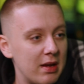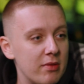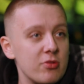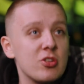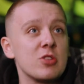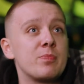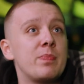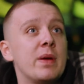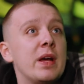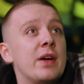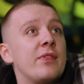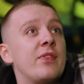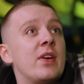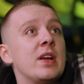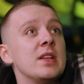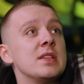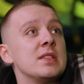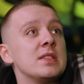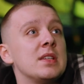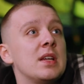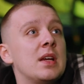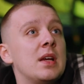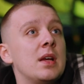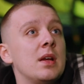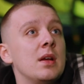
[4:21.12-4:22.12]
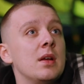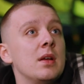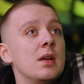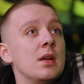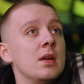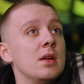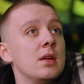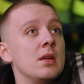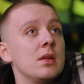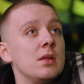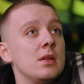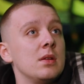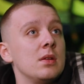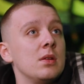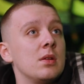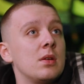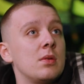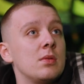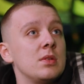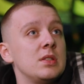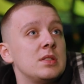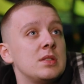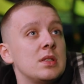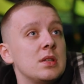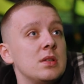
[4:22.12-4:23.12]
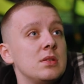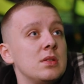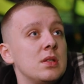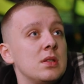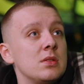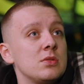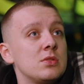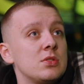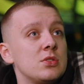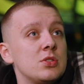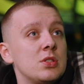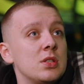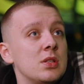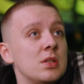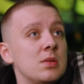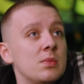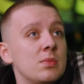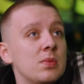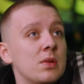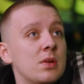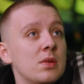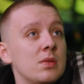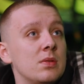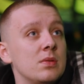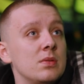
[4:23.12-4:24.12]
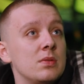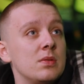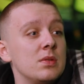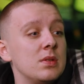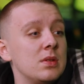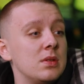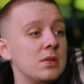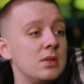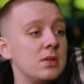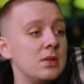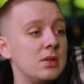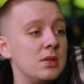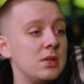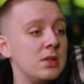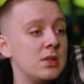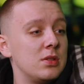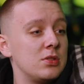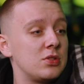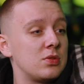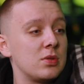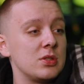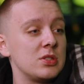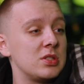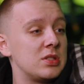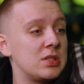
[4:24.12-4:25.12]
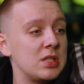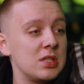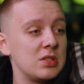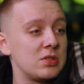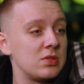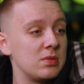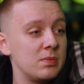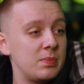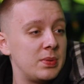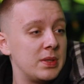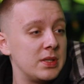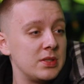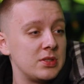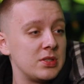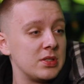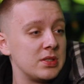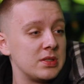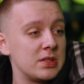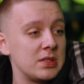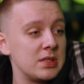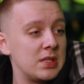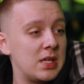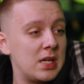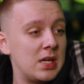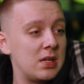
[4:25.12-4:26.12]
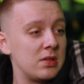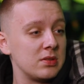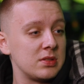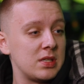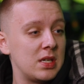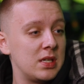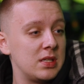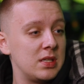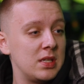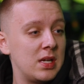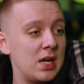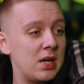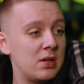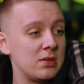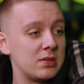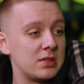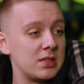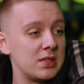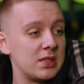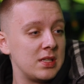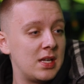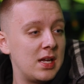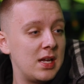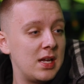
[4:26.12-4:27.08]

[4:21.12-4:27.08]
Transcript: We just bare fans there. Yo, what you saying? I'm just chilling, bro. Just wanted to take some pictures and that outside the house and